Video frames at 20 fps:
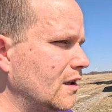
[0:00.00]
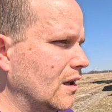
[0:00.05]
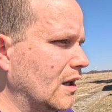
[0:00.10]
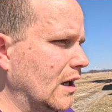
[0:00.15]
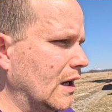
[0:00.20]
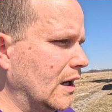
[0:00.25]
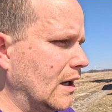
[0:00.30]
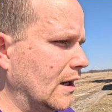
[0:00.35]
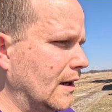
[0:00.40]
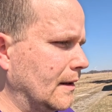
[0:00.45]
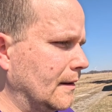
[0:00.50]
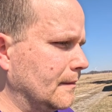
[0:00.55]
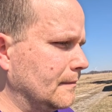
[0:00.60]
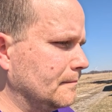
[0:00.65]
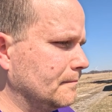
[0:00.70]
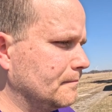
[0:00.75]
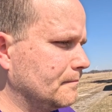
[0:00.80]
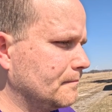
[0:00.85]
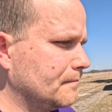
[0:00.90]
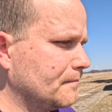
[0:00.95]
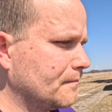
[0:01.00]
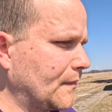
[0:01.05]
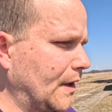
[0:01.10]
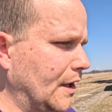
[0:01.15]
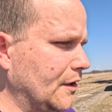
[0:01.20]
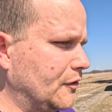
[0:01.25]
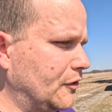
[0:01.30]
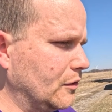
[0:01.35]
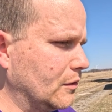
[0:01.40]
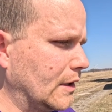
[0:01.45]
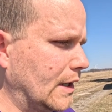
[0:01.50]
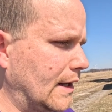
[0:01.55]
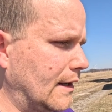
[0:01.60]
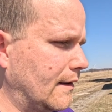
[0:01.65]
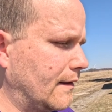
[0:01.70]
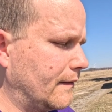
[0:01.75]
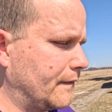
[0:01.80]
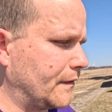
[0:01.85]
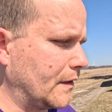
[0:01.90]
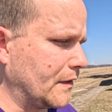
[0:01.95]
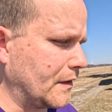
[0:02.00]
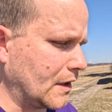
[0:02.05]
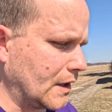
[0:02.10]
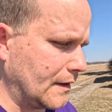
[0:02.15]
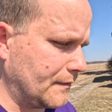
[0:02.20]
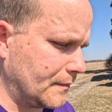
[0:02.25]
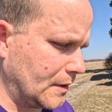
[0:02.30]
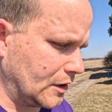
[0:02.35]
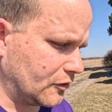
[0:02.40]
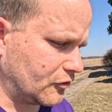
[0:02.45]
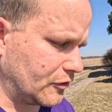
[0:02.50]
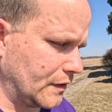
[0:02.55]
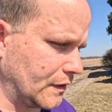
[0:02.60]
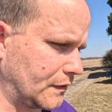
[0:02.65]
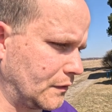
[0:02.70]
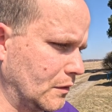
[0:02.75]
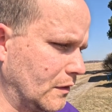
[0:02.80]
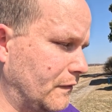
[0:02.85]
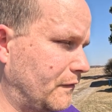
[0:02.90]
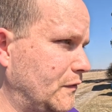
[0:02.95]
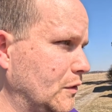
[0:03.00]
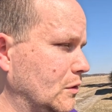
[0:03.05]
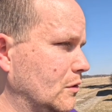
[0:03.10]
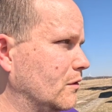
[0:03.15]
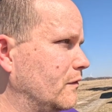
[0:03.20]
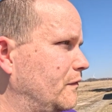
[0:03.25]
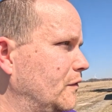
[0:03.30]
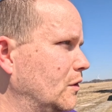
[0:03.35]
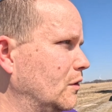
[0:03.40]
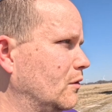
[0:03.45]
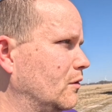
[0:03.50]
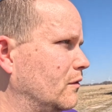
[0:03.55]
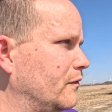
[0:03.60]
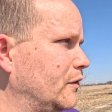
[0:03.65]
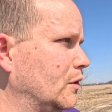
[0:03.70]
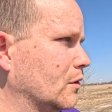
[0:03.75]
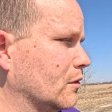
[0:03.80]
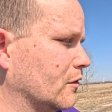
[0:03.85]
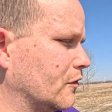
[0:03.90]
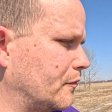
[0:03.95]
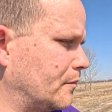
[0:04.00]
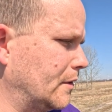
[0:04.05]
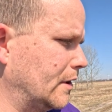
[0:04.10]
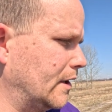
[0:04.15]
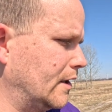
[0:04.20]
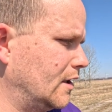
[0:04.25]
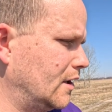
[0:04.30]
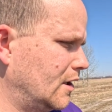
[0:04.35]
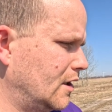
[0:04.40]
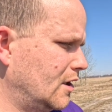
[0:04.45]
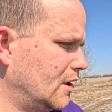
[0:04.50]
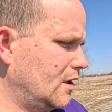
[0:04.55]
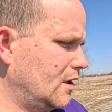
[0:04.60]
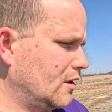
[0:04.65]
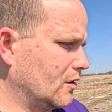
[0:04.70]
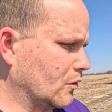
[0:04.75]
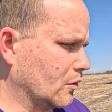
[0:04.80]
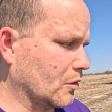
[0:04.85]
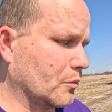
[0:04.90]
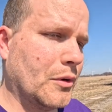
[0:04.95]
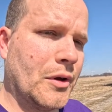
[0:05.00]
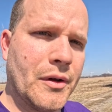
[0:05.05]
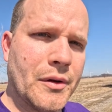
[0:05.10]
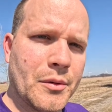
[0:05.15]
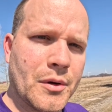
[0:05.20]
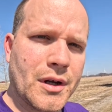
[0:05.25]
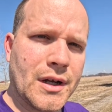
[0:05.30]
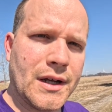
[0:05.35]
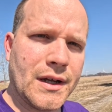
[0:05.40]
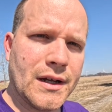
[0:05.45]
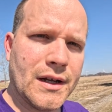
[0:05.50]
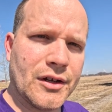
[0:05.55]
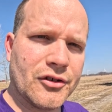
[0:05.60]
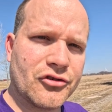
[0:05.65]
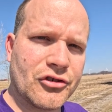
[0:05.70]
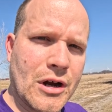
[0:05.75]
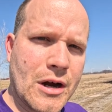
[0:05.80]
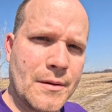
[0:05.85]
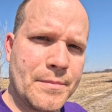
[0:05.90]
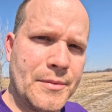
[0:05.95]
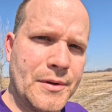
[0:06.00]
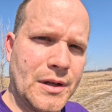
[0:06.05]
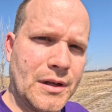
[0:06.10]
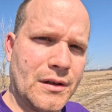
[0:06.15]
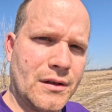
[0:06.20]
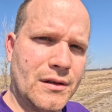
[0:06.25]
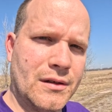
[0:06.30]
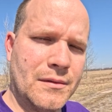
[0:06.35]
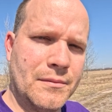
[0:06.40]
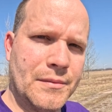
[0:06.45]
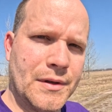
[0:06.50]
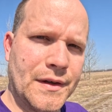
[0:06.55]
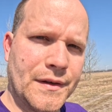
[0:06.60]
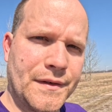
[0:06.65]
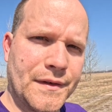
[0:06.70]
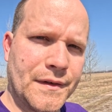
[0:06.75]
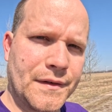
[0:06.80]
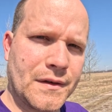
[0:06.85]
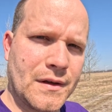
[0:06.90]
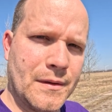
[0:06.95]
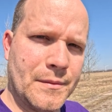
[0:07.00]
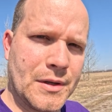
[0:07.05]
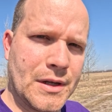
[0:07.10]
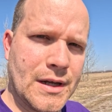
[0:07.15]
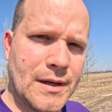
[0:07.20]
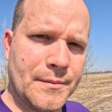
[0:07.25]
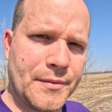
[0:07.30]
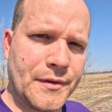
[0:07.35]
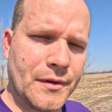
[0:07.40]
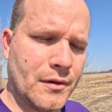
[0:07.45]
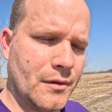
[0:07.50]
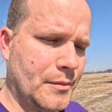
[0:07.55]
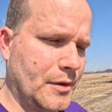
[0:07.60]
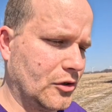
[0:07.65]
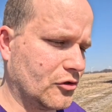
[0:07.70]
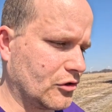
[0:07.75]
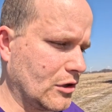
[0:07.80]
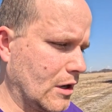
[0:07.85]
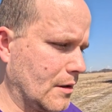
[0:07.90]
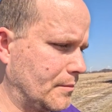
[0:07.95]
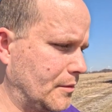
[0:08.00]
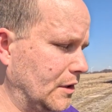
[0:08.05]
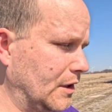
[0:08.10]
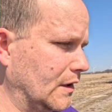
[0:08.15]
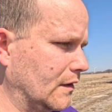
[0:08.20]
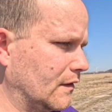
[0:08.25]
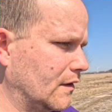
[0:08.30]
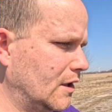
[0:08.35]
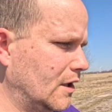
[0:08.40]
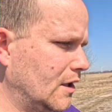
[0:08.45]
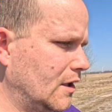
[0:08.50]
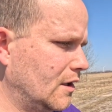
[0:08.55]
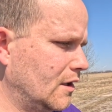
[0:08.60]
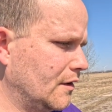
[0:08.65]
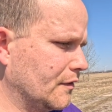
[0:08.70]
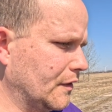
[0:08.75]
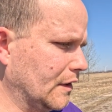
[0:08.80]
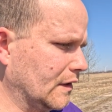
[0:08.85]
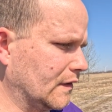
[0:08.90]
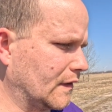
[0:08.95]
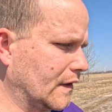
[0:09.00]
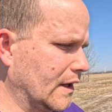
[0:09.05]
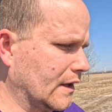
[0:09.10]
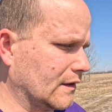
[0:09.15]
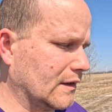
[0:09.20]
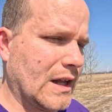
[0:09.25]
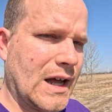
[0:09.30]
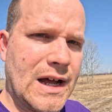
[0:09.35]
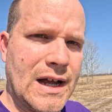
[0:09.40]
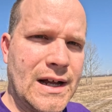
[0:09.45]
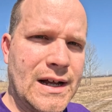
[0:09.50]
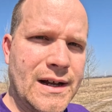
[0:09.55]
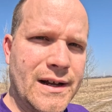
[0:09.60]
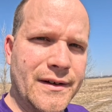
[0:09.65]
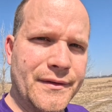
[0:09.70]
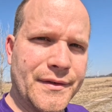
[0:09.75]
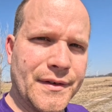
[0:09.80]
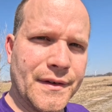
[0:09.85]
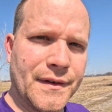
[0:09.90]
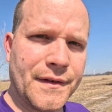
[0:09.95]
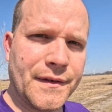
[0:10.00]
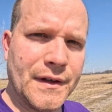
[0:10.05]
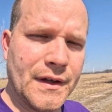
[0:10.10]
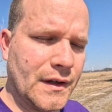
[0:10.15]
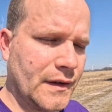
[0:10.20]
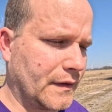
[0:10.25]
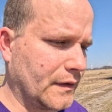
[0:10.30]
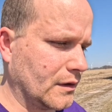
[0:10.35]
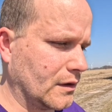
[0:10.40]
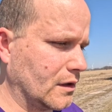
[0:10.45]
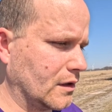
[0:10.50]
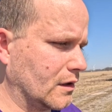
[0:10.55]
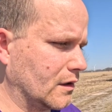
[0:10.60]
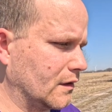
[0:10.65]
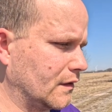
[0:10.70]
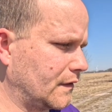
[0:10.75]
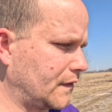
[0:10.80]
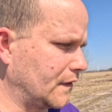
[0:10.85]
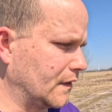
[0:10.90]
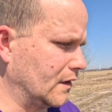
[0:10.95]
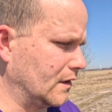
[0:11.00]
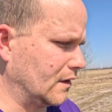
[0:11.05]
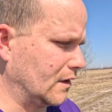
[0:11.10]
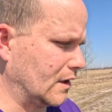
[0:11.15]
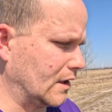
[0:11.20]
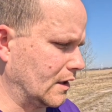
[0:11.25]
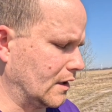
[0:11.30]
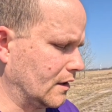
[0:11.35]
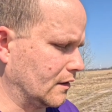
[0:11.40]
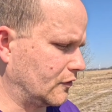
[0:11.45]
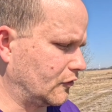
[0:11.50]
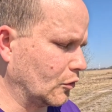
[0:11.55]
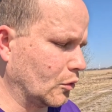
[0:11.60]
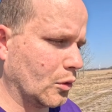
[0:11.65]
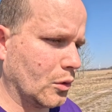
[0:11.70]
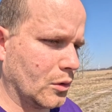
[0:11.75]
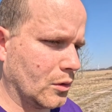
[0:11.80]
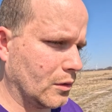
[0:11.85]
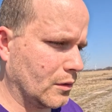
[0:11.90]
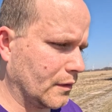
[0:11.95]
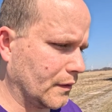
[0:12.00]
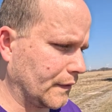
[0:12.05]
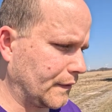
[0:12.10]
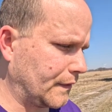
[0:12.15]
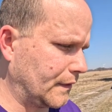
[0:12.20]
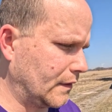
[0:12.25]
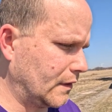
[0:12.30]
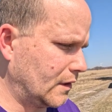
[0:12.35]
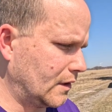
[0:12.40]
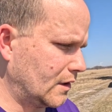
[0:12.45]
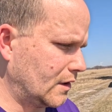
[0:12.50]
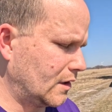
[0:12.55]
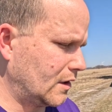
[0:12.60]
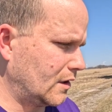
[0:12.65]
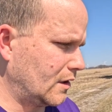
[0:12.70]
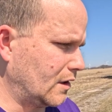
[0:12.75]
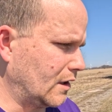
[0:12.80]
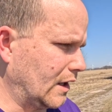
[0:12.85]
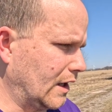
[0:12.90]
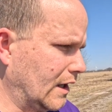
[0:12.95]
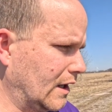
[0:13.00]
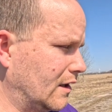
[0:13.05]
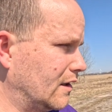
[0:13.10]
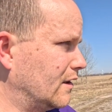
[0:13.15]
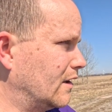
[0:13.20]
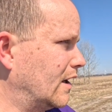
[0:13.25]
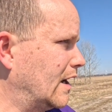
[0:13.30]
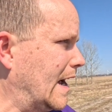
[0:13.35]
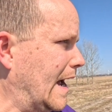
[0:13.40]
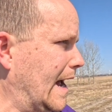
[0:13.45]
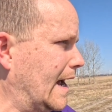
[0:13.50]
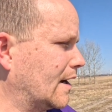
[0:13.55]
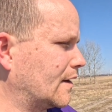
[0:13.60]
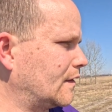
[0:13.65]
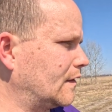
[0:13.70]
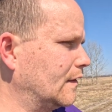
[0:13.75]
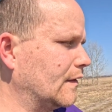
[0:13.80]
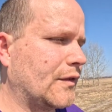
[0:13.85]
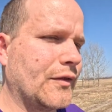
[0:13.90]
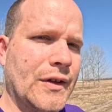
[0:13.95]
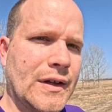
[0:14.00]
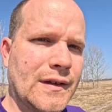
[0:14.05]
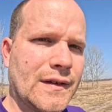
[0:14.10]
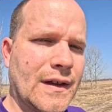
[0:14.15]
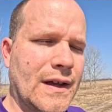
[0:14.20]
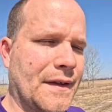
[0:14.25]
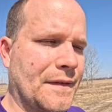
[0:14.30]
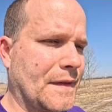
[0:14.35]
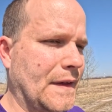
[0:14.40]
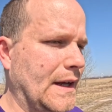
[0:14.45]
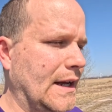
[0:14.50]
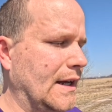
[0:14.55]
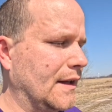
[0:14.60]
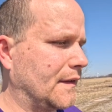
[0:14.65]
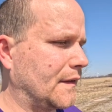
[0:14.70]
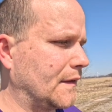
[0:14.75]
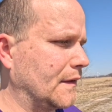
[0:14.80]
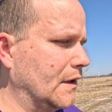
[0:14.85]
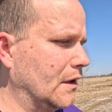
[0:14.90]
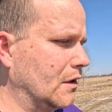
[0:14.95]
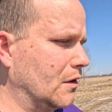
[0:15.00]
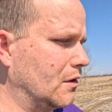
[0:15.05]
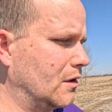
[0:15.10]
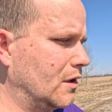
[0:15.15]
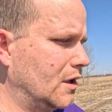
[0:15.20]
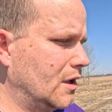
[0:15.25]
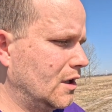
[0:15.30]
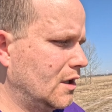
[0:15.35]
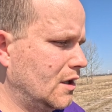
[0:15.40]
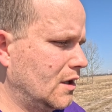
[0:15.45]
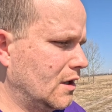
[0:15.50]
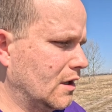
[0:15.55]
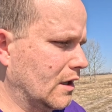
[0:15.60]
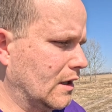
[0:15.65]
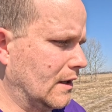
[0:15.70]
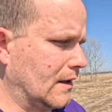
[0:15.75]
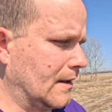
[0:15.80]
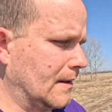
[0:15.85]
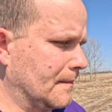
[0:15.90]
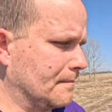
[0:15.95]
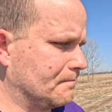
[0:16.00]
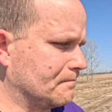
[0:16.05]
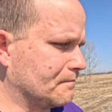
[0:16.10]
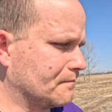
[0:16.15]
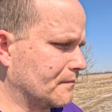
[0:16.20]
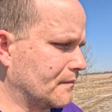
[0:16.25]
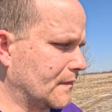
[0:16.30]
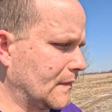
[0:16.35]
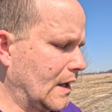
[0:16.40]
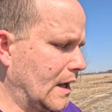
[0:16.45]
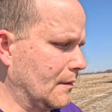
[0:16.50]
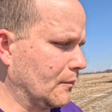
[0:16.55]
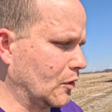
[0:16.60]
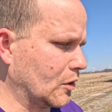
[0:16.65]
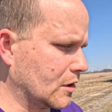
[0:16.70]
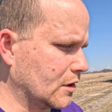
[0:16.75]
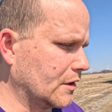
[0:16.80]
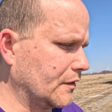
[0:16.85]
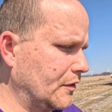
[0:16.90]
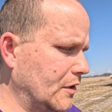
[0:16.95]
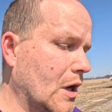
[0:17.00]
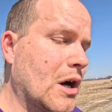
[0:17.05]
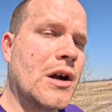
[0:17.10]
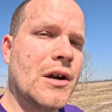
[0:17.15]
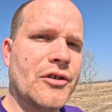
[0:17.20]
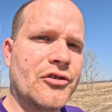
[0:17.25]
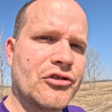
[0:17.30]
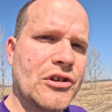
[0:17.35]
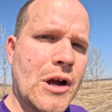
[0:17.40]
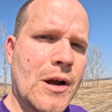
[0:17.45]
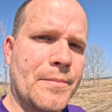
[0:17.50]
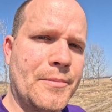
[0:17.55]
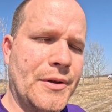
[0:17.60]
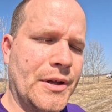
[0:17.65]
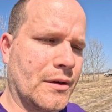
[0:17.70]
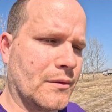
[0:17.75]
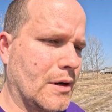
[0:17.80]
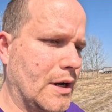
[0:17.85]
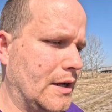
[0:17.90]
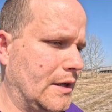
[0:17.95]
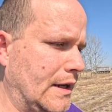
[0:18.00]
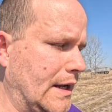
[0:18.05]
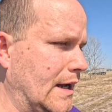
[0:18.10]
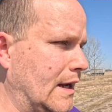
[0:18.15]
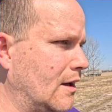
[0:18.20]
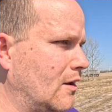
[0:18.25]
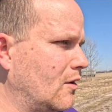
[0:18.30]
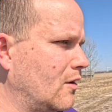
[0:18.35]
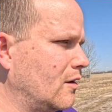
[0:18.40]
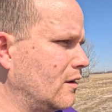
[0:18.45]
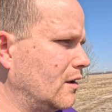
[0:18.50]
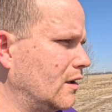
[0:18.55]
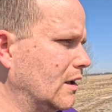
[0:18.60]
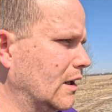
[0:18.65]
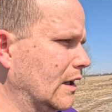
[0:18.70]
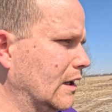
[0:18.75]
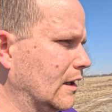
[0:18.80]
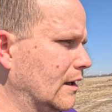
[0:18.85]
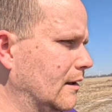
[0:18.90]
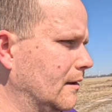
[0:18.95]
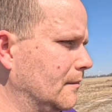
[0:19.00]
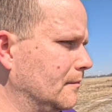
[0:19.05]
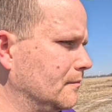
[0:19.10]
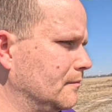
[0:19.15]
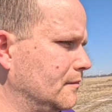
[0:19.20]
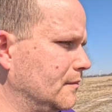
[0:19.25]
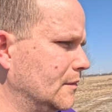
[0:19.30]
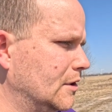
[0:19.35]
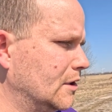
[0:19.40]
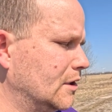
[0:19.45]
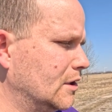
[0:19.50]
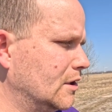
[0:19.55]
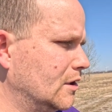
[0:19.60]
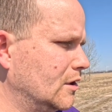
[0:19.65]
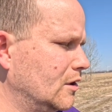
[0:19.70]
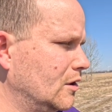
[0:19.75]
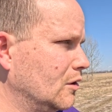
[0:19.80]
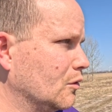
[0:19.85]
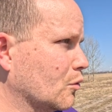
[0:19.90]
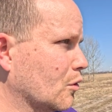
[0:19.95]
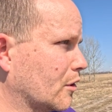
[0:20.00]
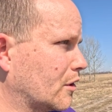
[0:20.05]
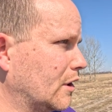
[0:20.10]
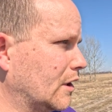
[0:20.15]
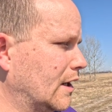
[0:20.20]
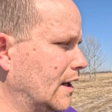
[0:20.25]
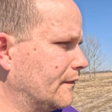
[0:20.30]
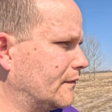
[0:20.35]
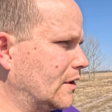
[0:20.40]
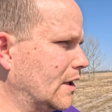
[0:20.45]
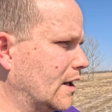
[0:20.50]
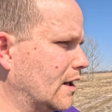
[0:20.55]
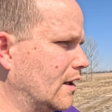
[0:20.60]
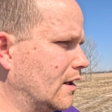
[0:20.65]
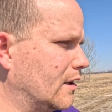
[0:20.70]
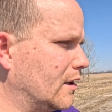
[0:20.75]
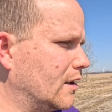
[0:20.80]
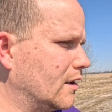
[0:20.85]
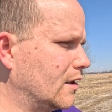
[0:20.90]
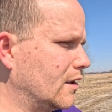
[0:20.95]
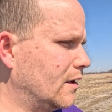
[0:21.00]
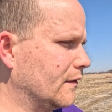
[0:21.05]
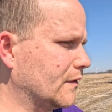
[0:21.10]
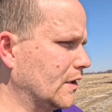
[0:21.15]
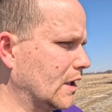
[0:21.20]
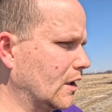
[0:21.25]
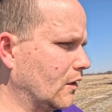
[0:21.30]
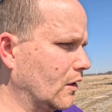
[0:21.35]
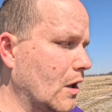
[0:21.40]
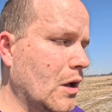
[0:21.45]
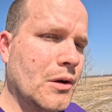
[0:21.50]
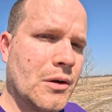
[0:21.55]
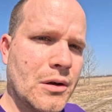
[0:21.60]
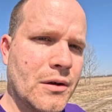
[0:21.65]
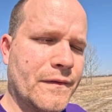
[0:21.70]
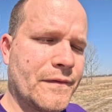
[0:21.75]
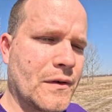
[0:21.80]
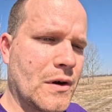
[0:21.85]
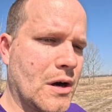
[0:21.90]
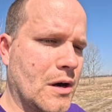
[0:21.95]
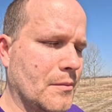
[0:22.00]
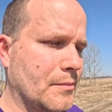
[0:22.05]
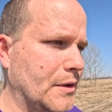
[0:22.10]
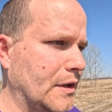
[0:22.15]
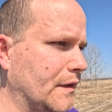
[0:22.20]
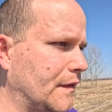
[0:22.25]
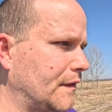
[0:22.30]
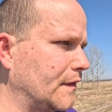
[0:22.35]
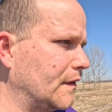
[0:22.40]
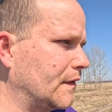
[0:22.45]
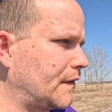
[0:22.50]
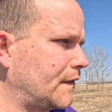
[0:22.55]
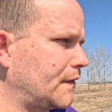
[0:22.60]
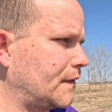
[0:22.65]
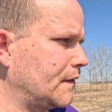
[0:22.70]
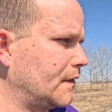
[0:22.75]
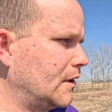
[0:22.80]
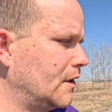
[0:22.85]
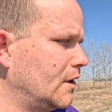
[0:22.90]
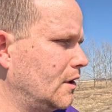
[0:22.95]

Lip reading: I do have, I think I've mentioned this to a few of you viewers, but Lord willing, we're going to get a sharpening business coming up. So I'm going to be sharpening things like knives and scissors and tools and axes, things like that. So I'm learning the art of sharpening right now. I've got a logo for our business.